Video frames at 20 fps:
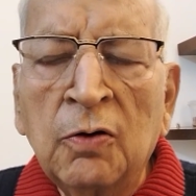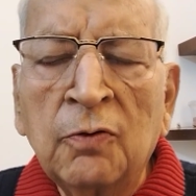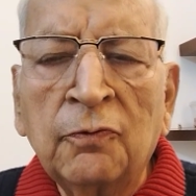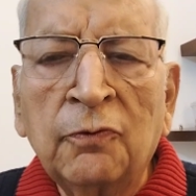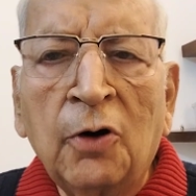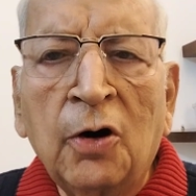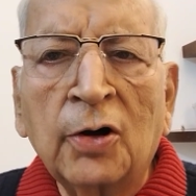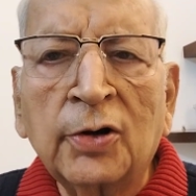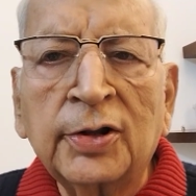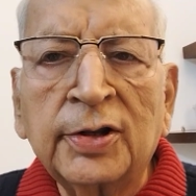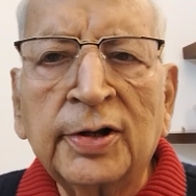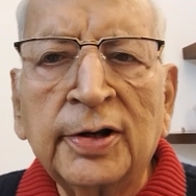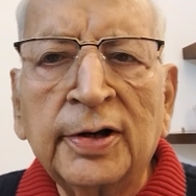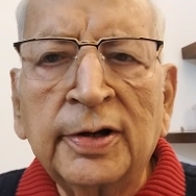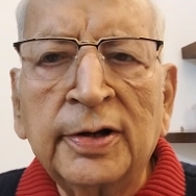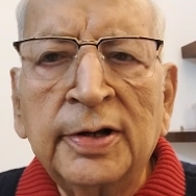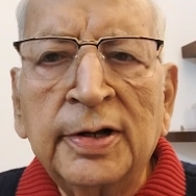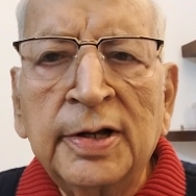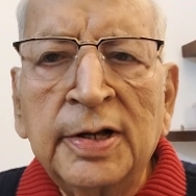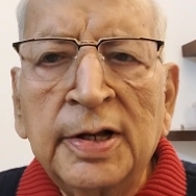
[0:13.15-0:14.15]
for
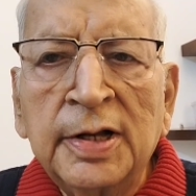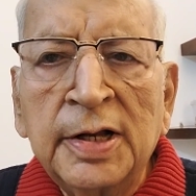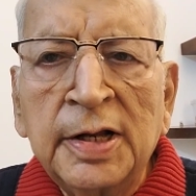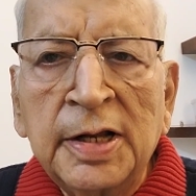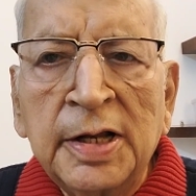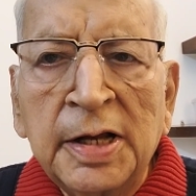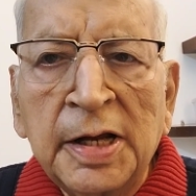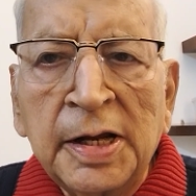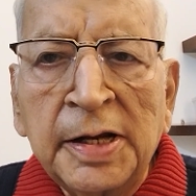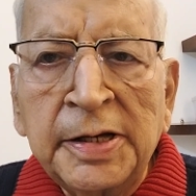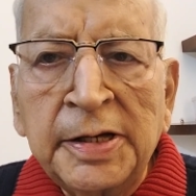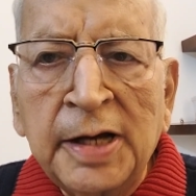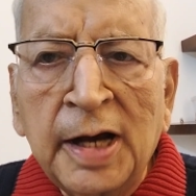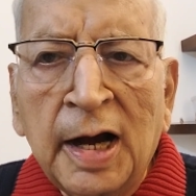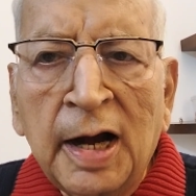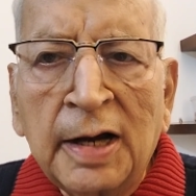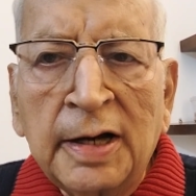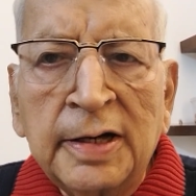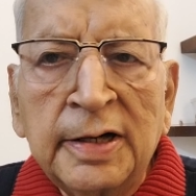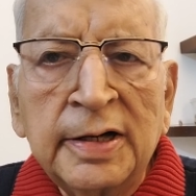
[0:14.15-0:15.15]
the
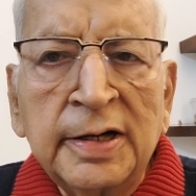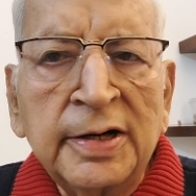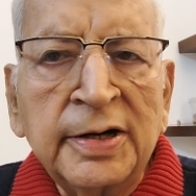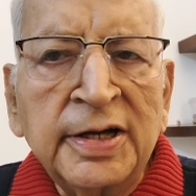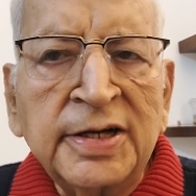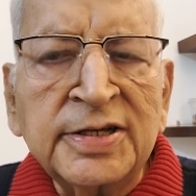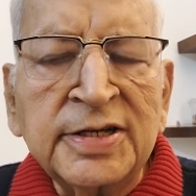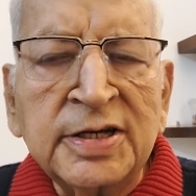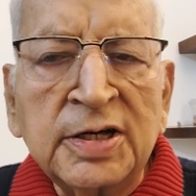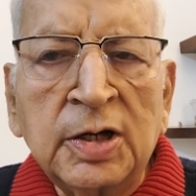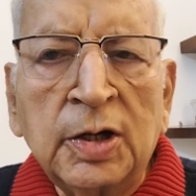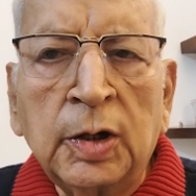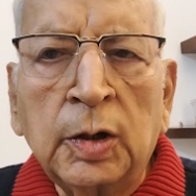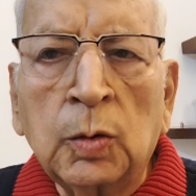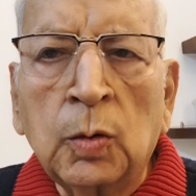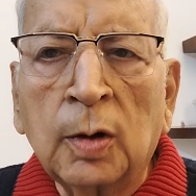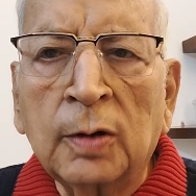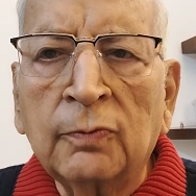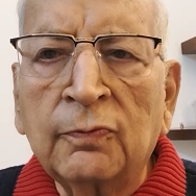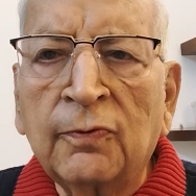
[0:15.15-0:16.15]
young, recently
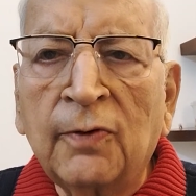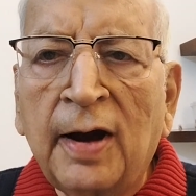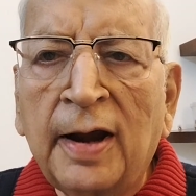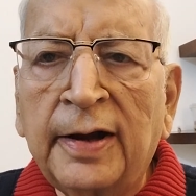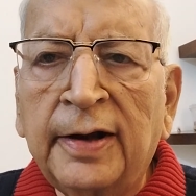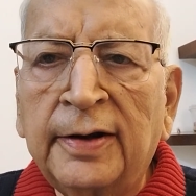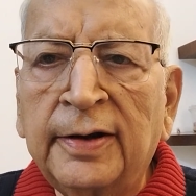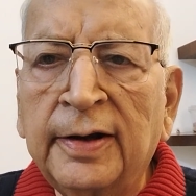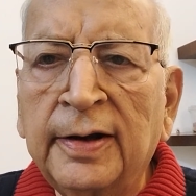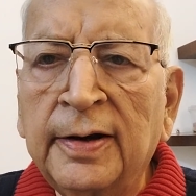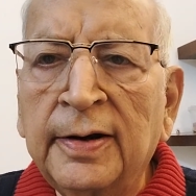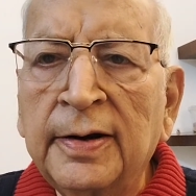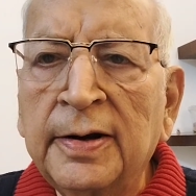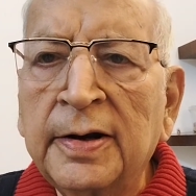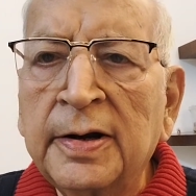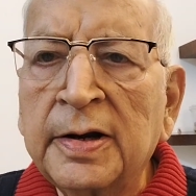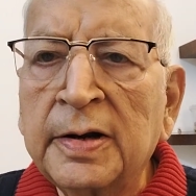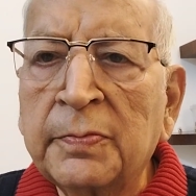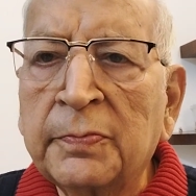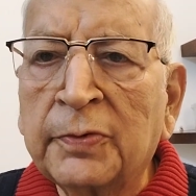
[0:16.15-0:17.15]
qualified
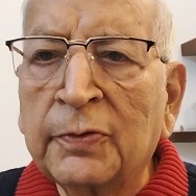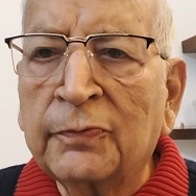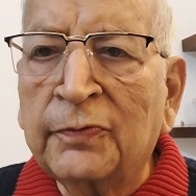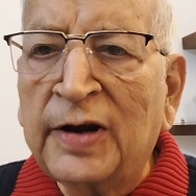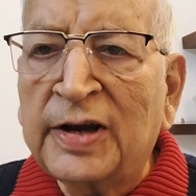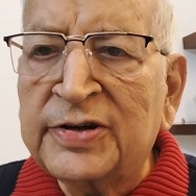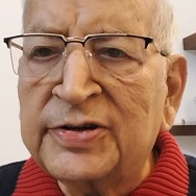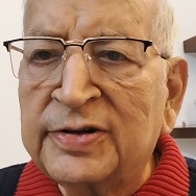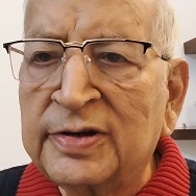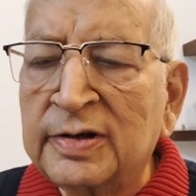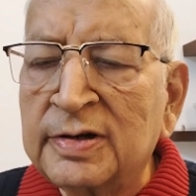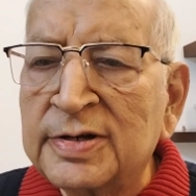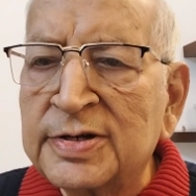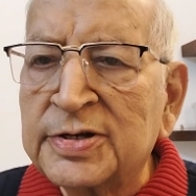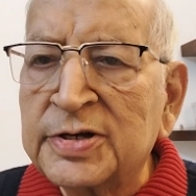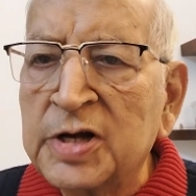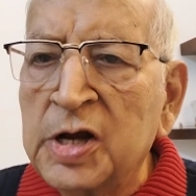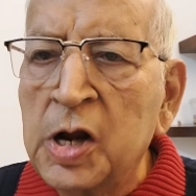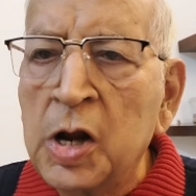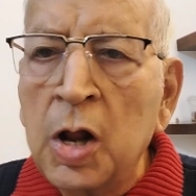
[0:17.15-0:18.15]

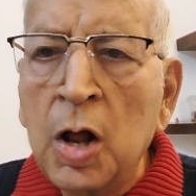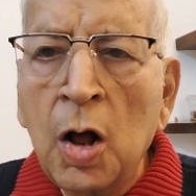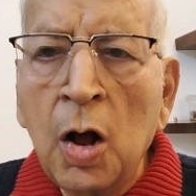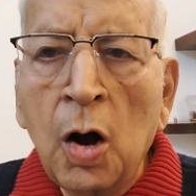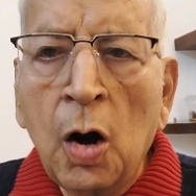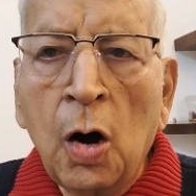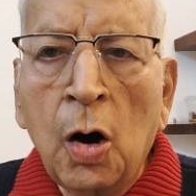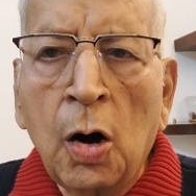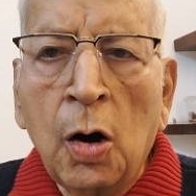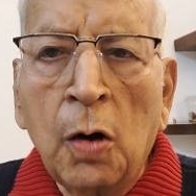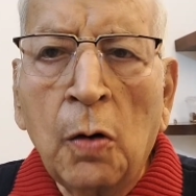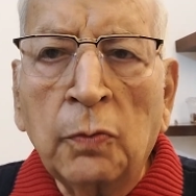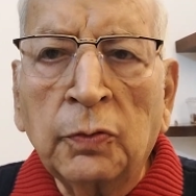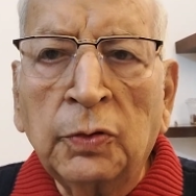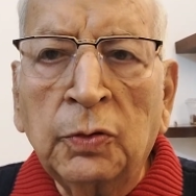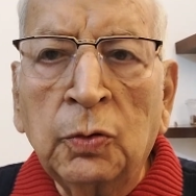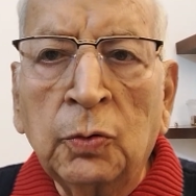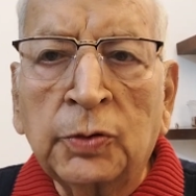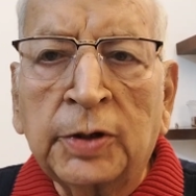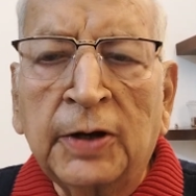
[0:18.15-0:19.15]
professionals or
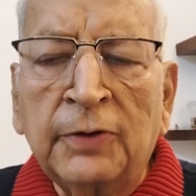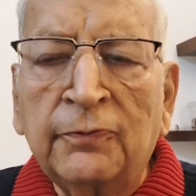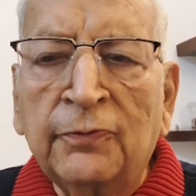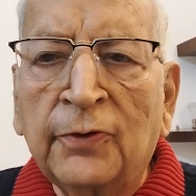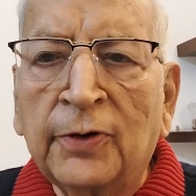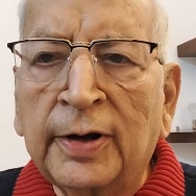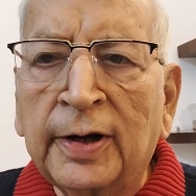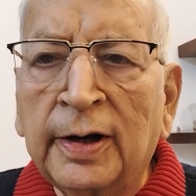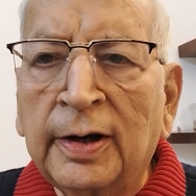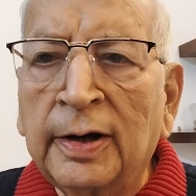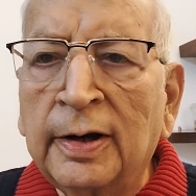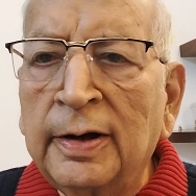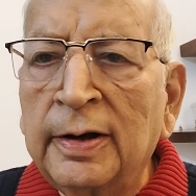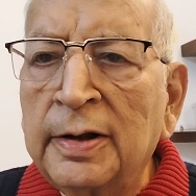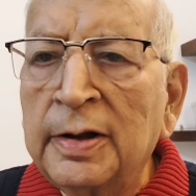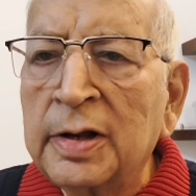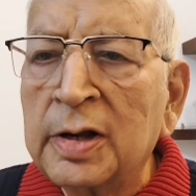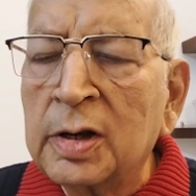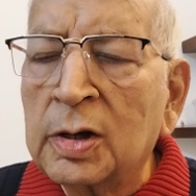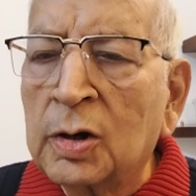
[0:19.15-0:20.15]
looking for a
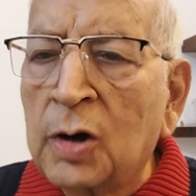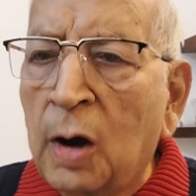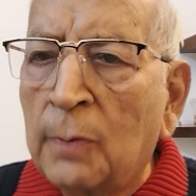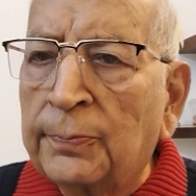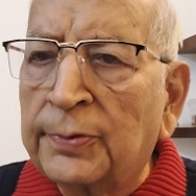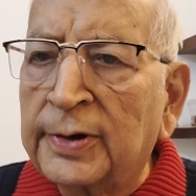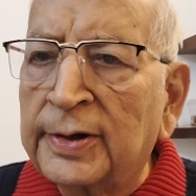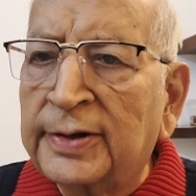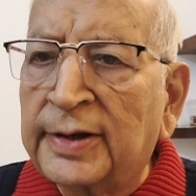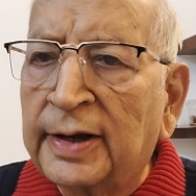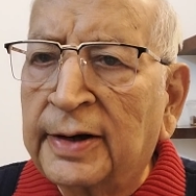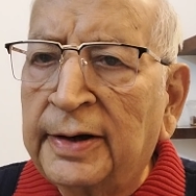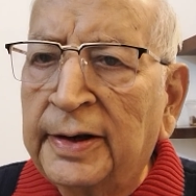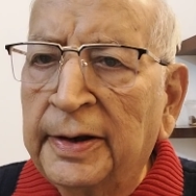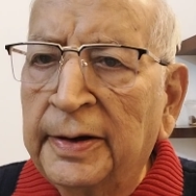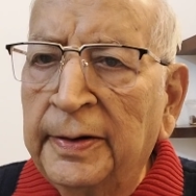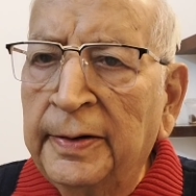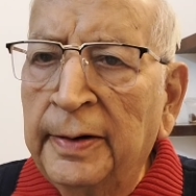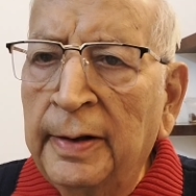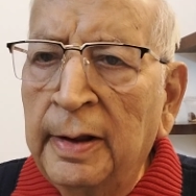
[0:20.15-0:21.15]
corporate
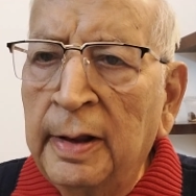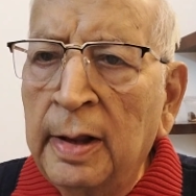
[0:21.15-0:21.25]
career